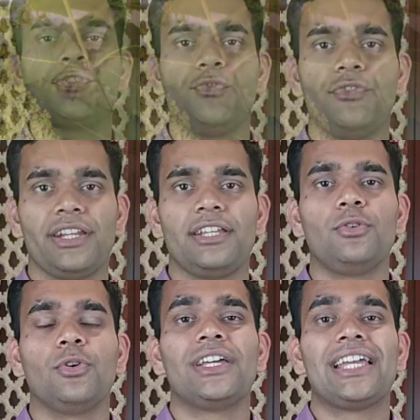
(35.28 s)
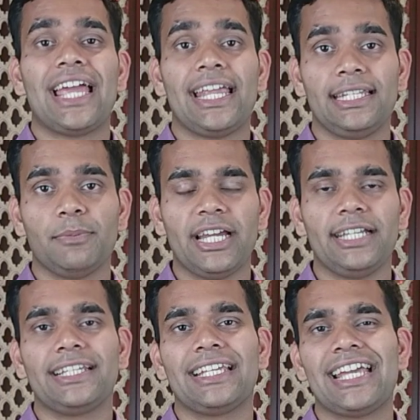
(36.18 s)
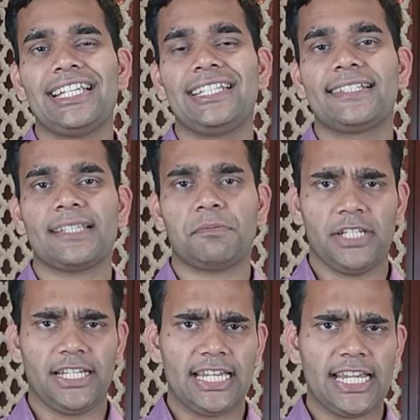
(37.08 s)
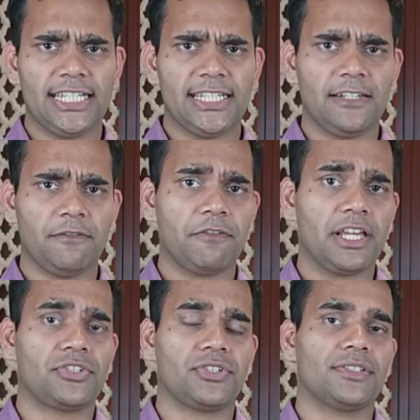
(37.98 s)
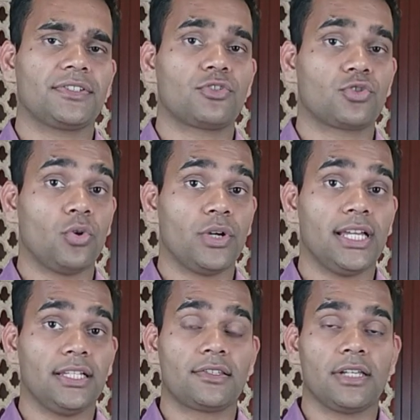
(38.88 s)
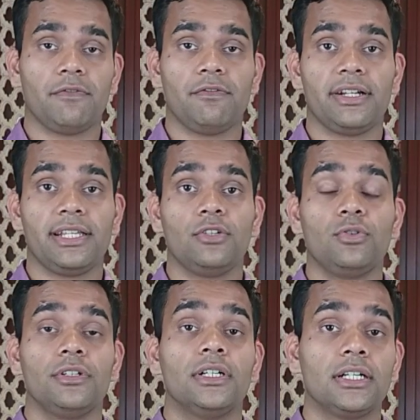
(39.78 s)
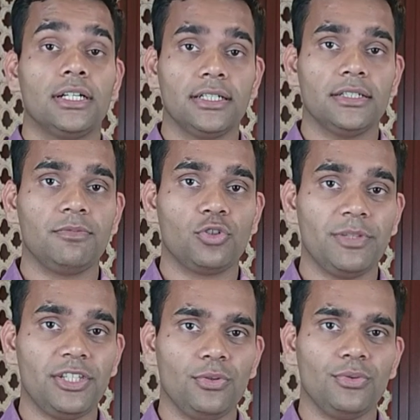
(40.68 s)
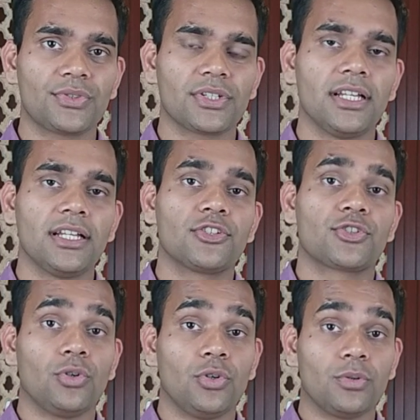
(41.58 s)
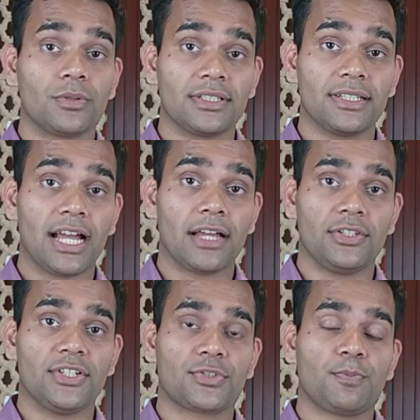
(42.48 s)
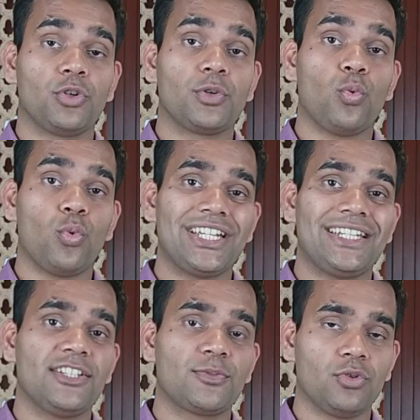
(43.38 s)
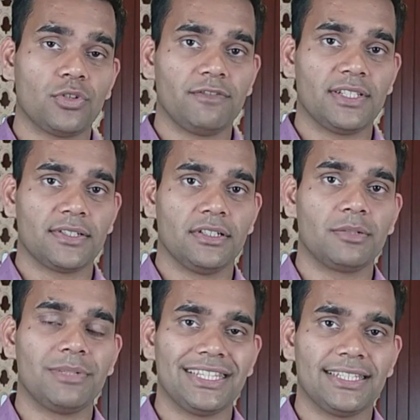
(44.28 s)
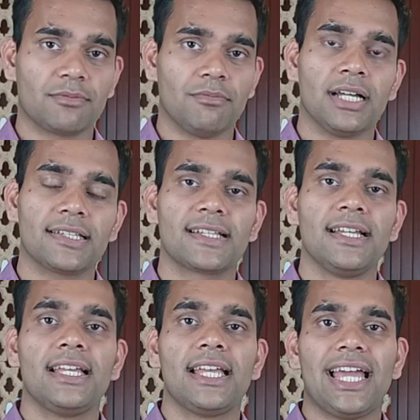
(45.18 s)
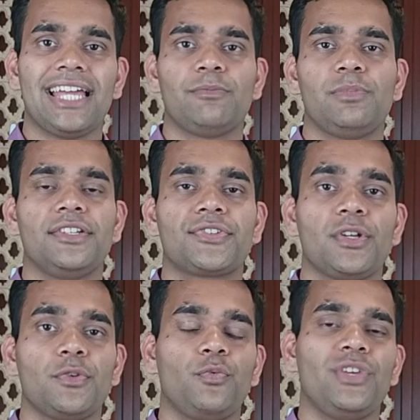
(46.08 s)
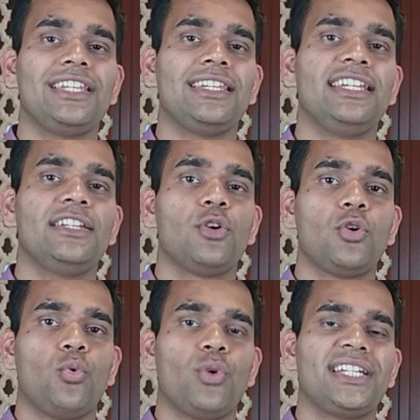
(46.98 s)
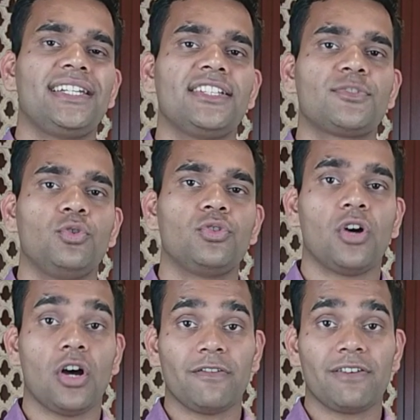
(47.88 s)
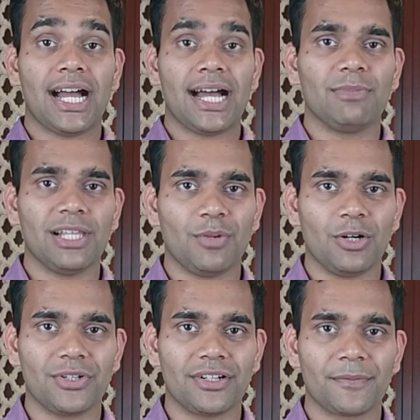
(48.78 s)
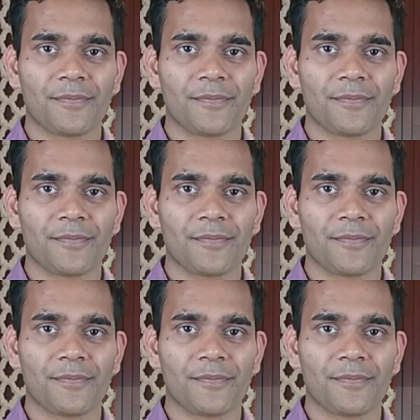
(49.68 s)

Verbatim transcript: is very good antibiotic, antiseptic, anti-infectious. So it's a very good herb to be used. So just put 1 teaspoon of this herb in this mask and plus we need 1 teaspoon of amla powder.